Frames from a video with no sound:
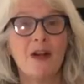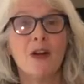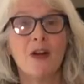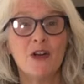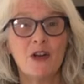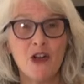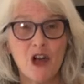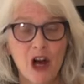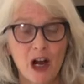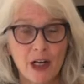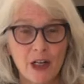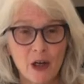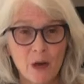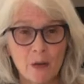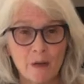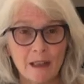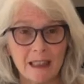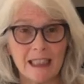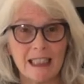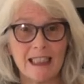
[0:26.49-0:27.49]
Not
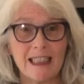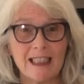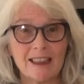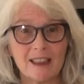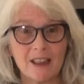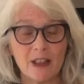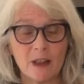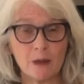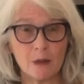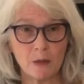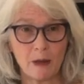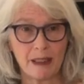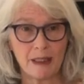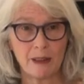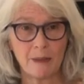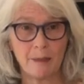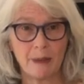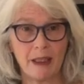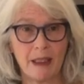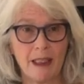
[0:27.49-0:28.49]
only does this
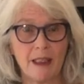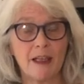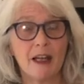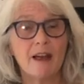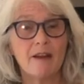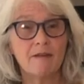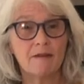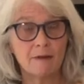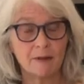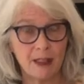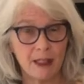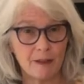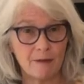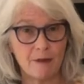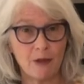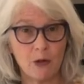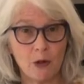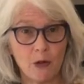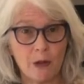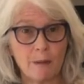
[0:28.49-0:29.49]
recipe give
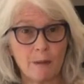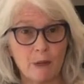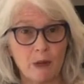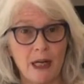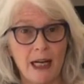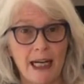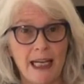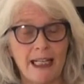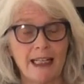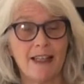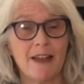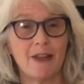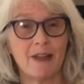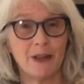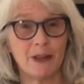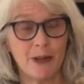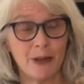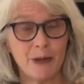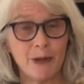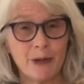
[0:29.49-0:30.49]
your brain the
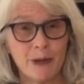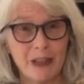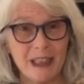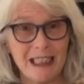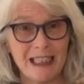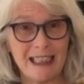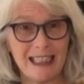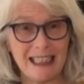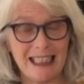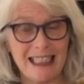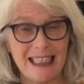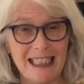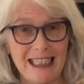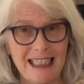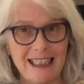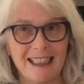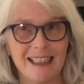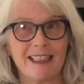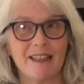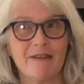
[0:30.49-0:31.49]
nutrients it
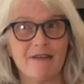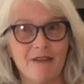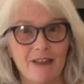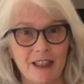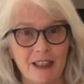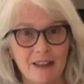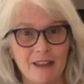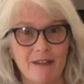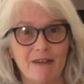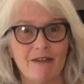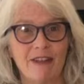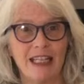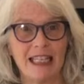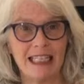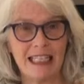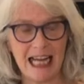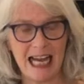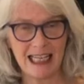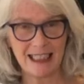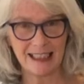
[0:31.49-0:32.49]
needs to feel
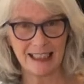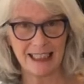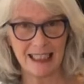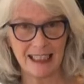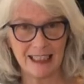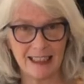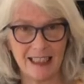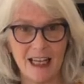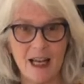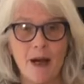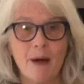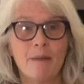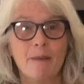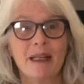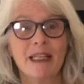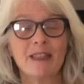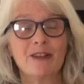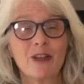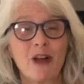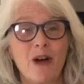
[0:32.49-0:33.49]
fantastic, but
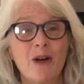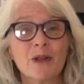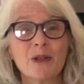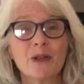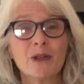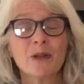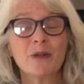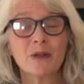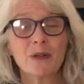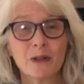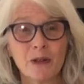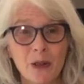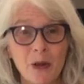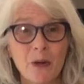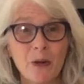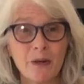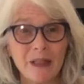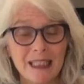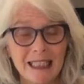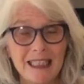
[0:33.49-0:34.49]
it's also
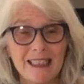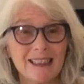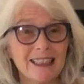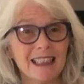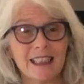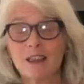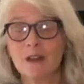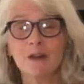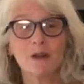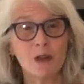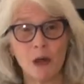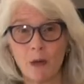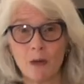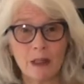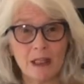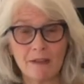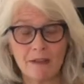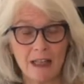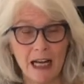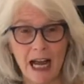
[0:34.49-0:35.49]
so easy and you don't
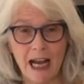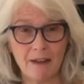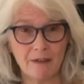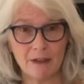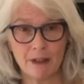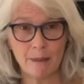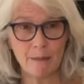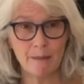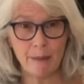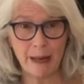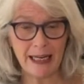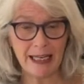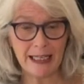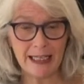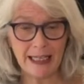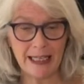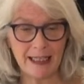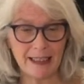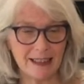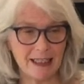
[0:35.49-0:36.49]
even have to
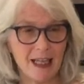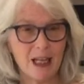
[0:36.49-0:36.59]
bake it.